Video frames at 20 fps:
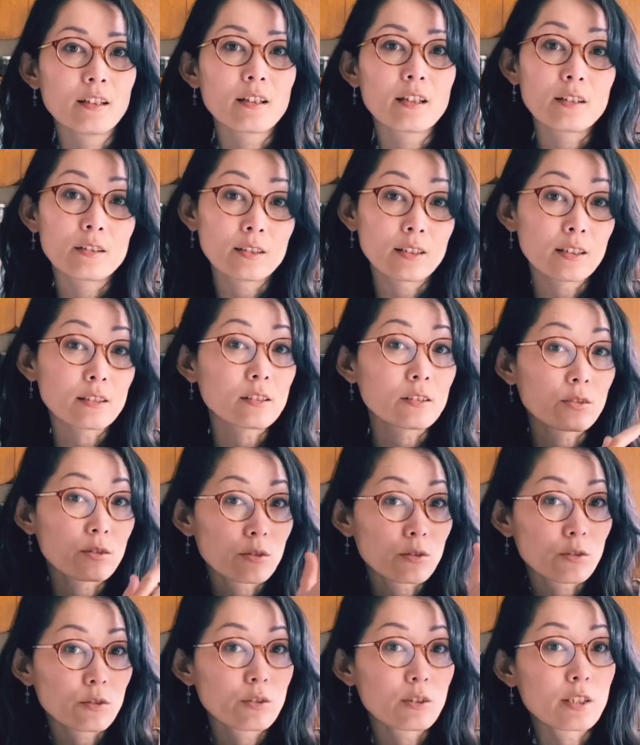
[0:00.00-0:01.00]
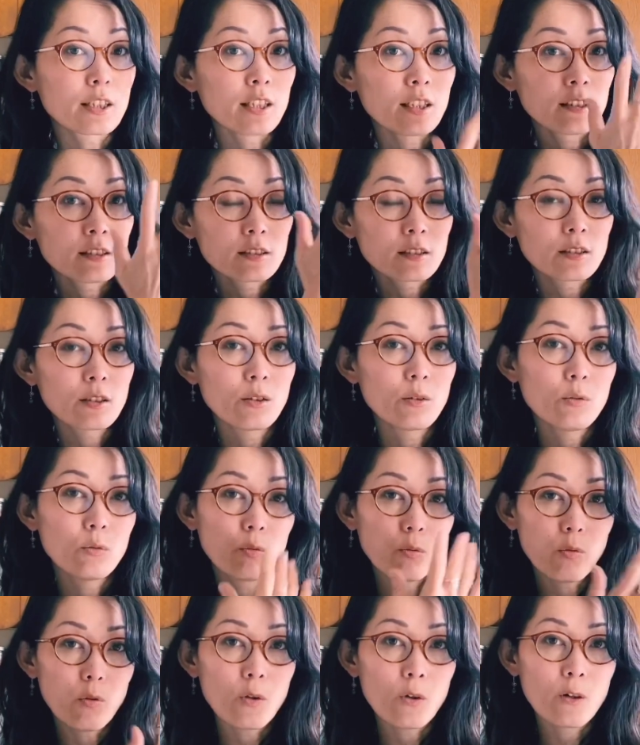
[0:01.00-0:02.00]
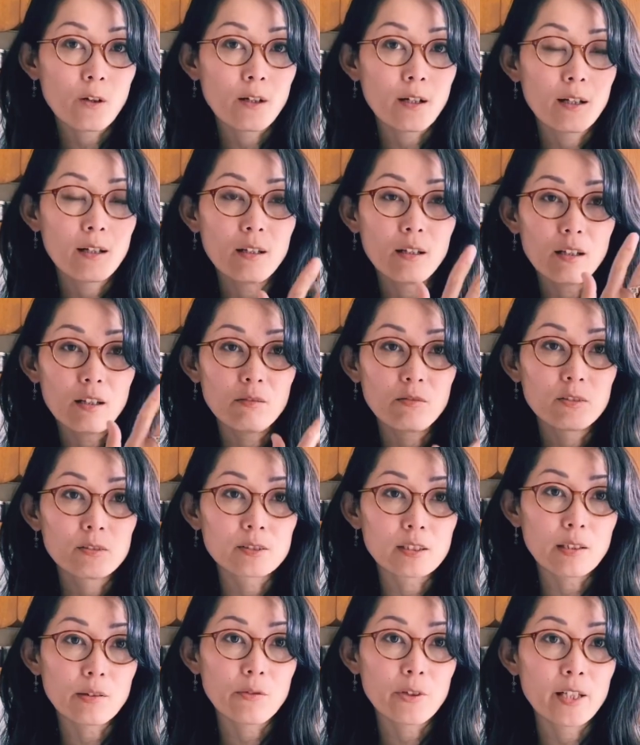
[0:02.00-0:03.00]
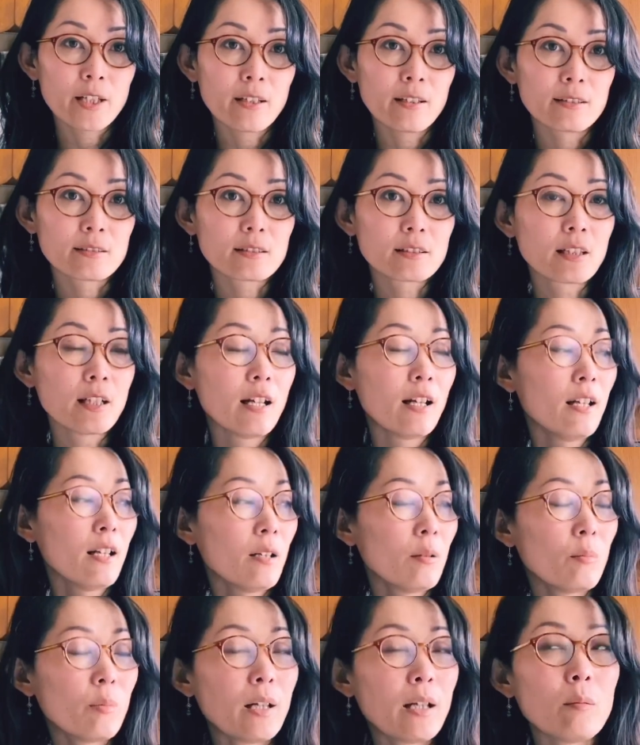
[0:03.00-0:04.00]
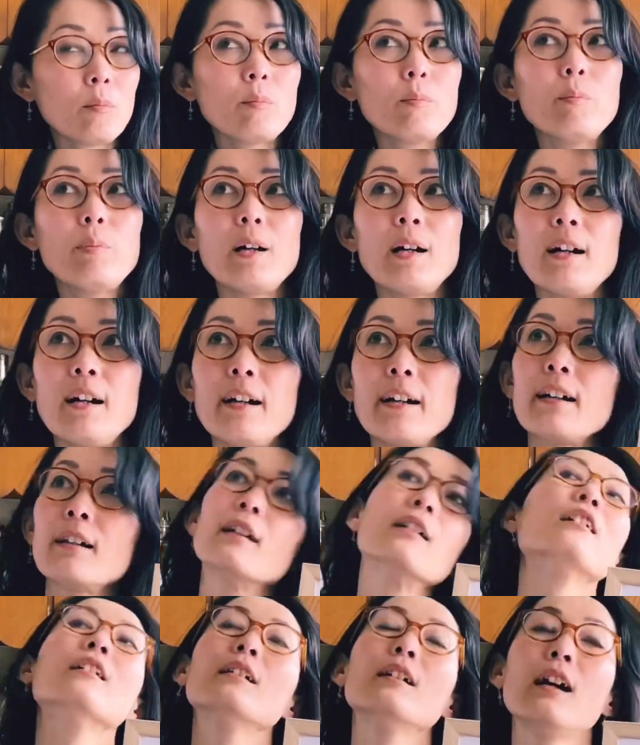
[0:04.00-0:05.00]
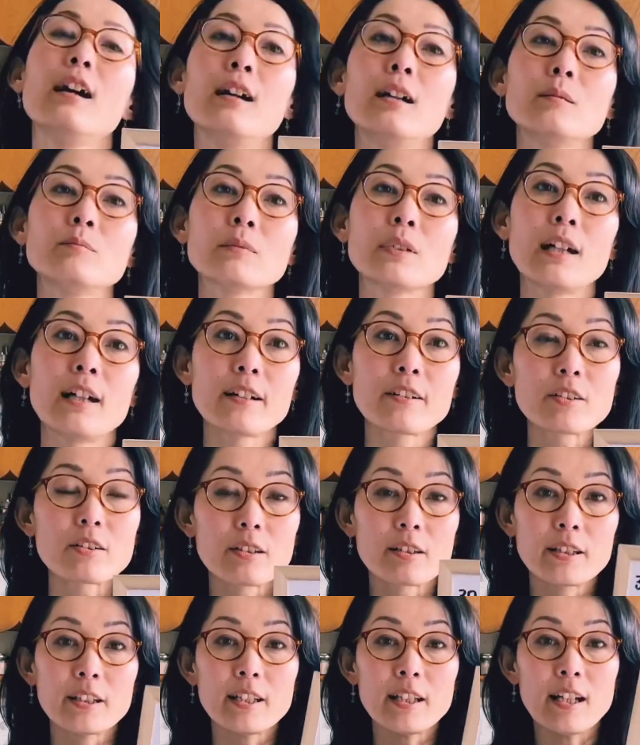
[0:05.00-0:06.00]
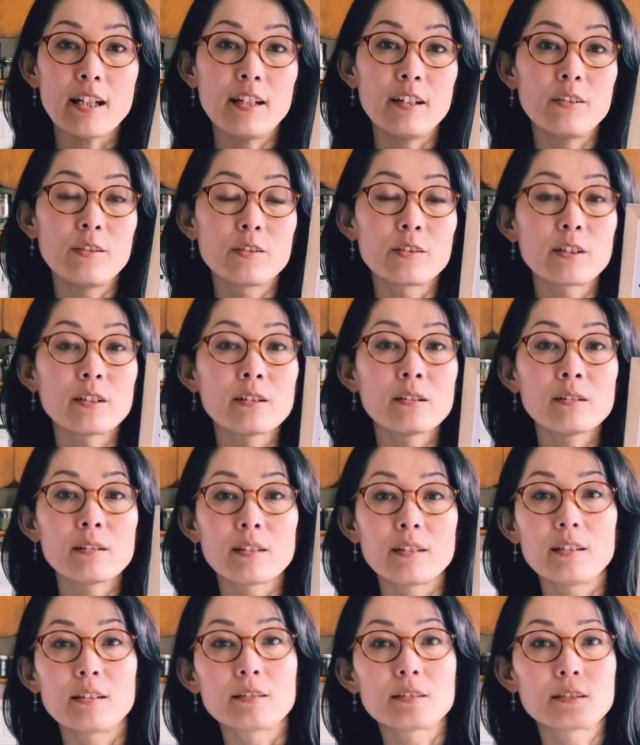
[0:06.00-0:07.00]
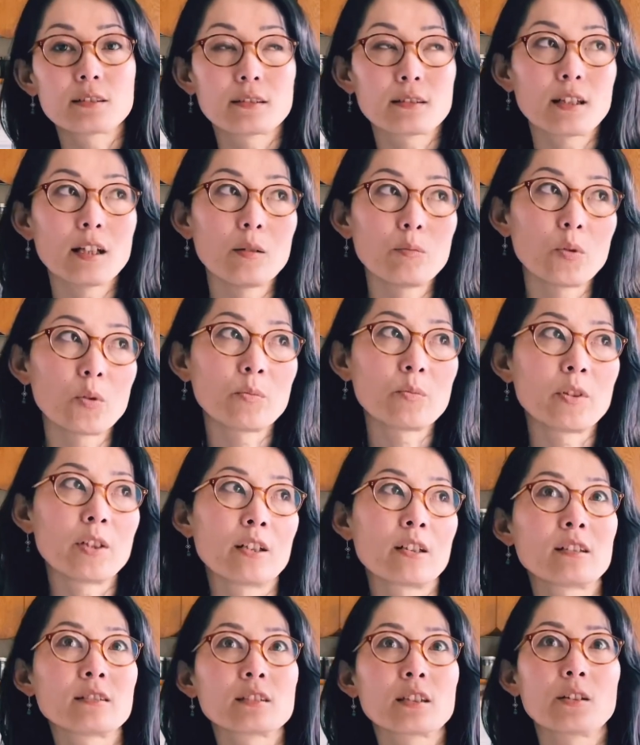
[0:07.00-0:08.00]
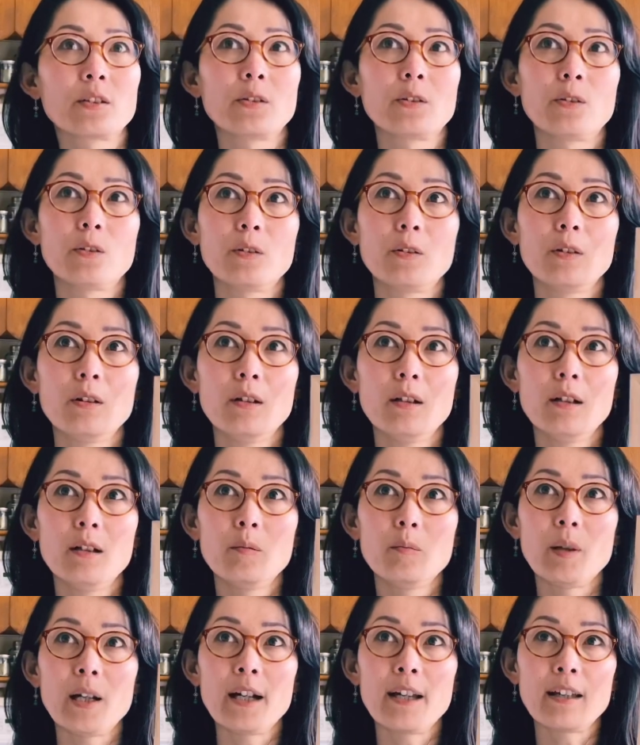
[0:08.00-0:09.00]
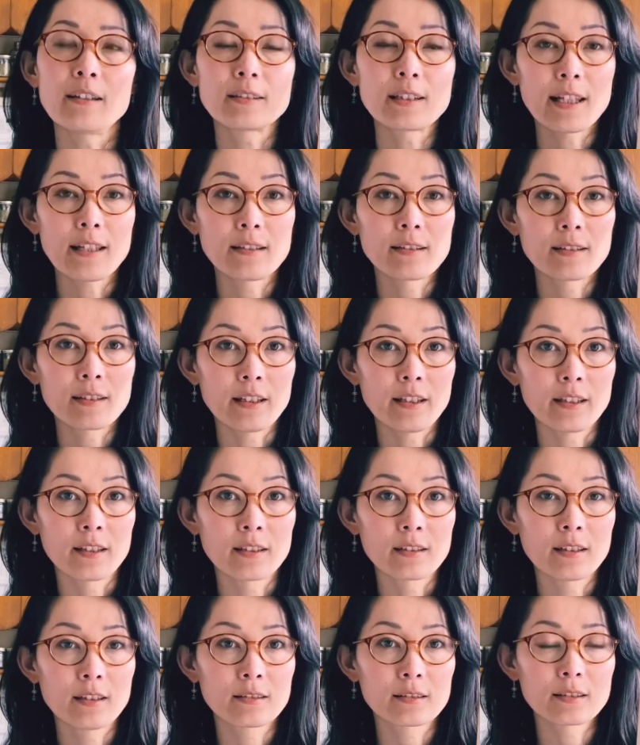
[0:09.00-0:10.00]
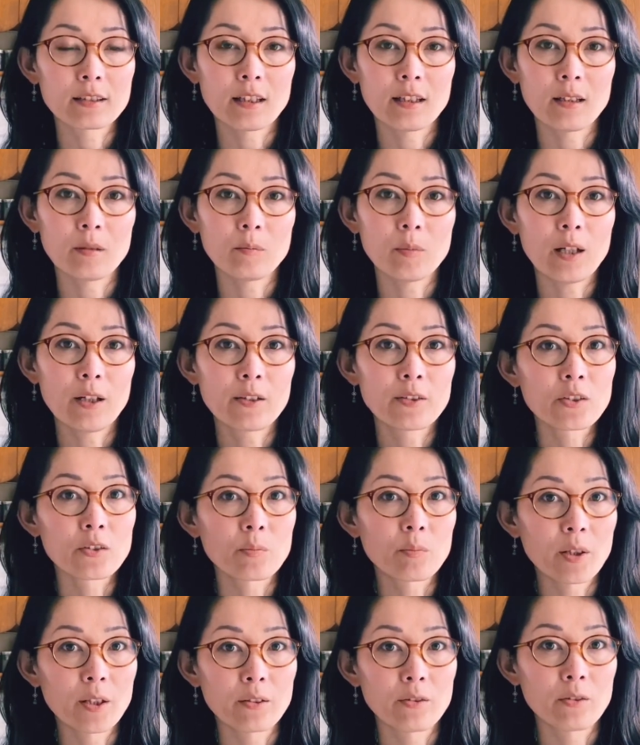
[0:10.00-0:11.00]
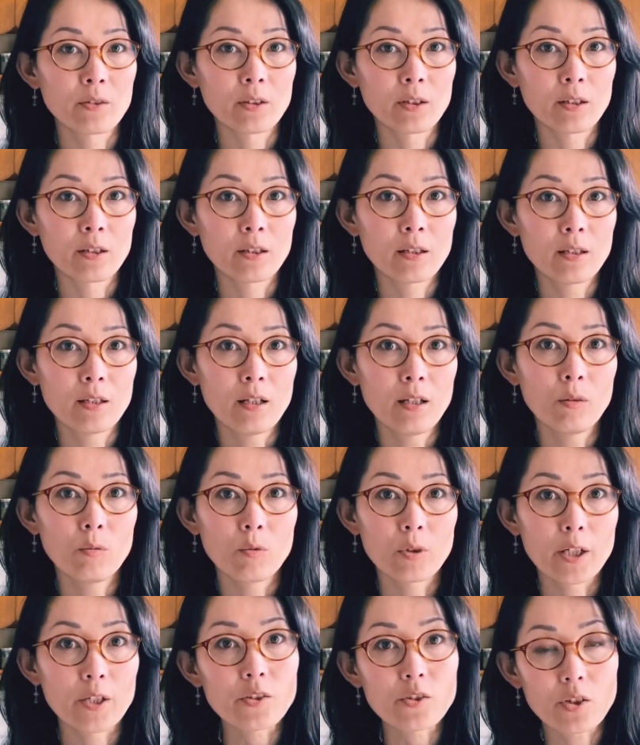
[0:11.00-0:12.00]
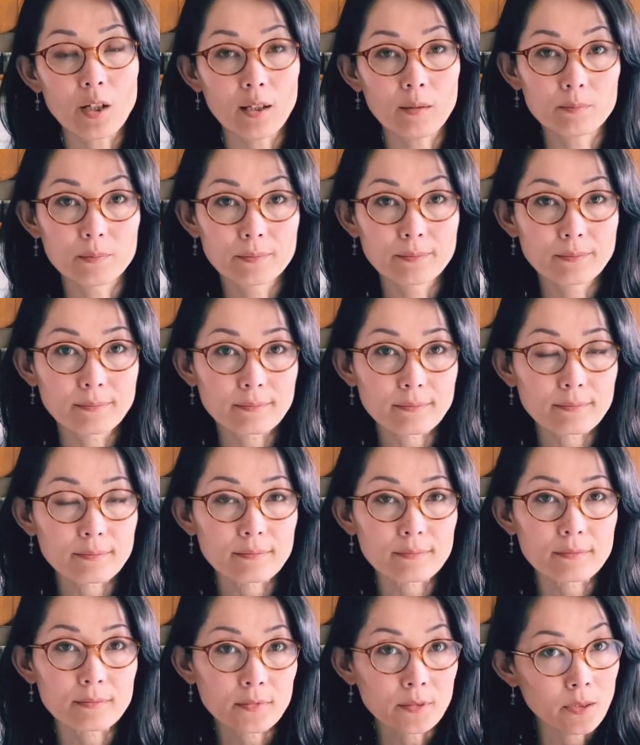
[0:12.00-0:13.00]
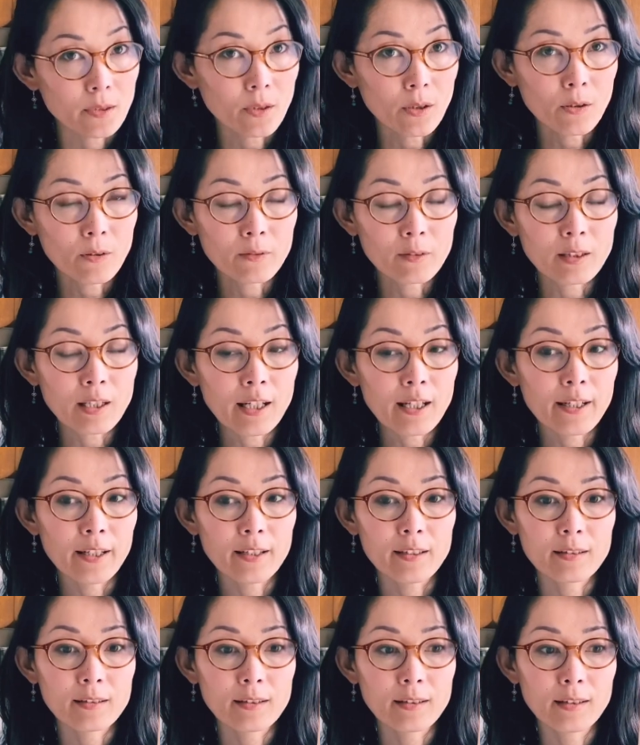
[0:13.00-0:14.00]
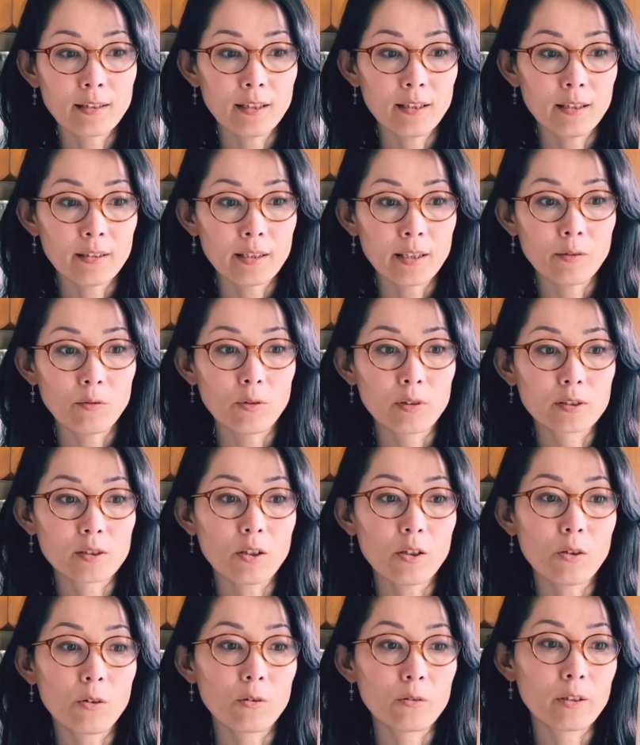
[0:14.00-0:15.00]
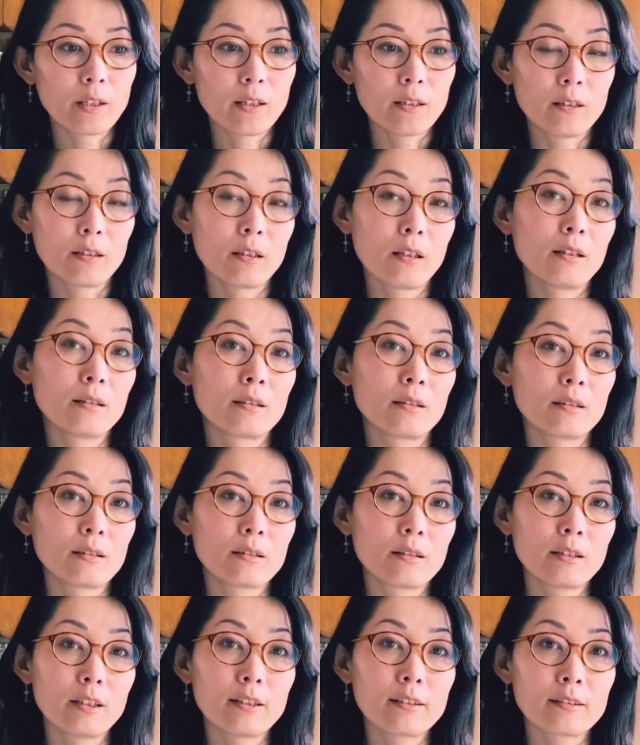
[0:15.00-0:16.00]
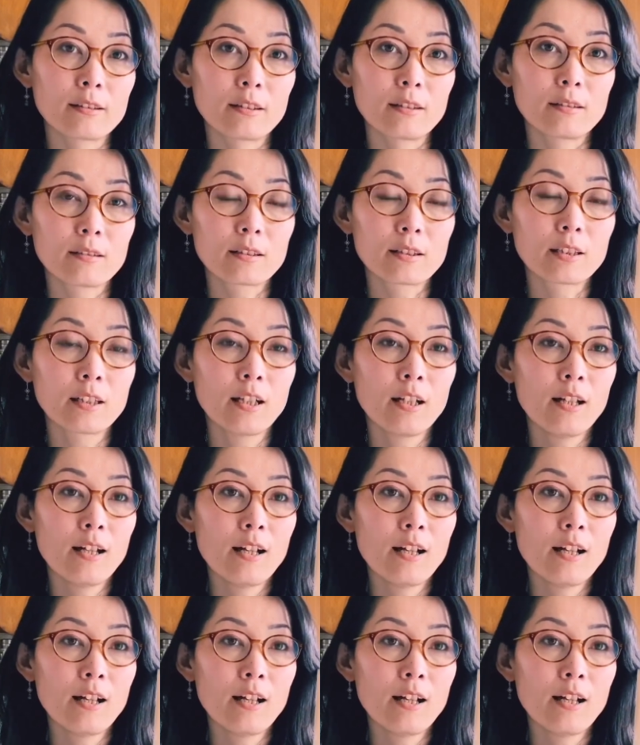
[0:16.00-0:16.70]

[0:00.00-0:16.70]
Okay, just these four levels of awareness. But by actually I learned this a couple of years ago by attending some entrepreneur workshop online, and it was held in London, England,